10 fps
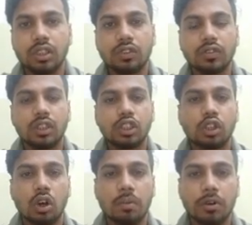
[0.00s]
will
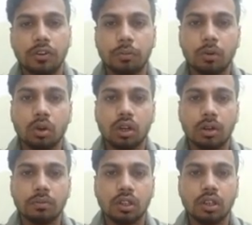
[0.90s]
stop our
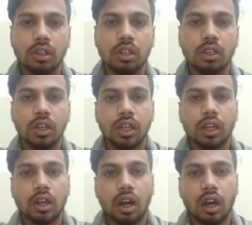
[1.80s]
program
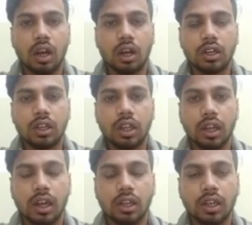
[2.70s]
at
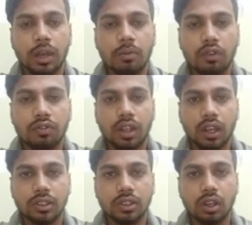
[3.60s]
the time of
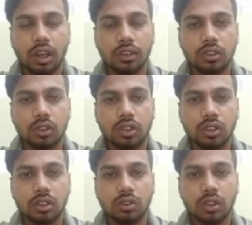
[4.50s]
the
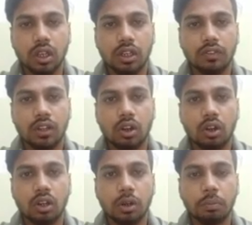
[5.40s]
execution. Okay, it will
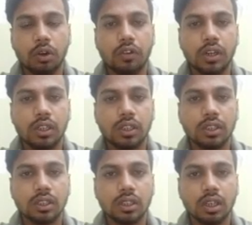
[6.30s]
not provide
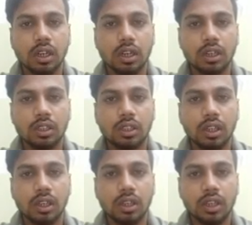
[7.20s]
us
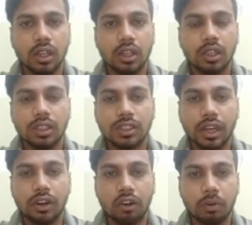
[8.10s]
the
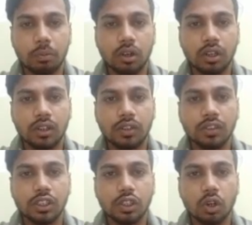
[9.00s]
desired output. It
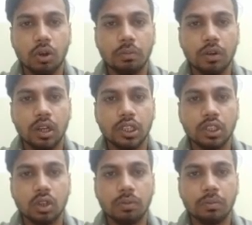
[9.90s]
will stop
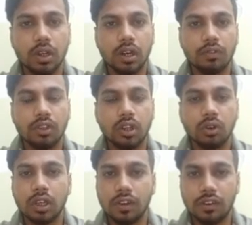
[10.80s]

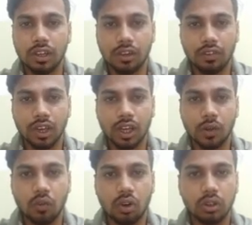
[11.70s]
without giving any
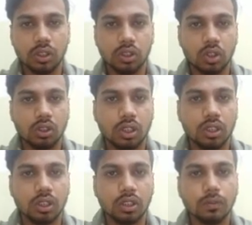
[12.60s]
warnings or
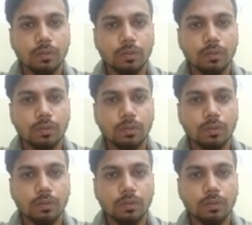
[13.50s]
anything.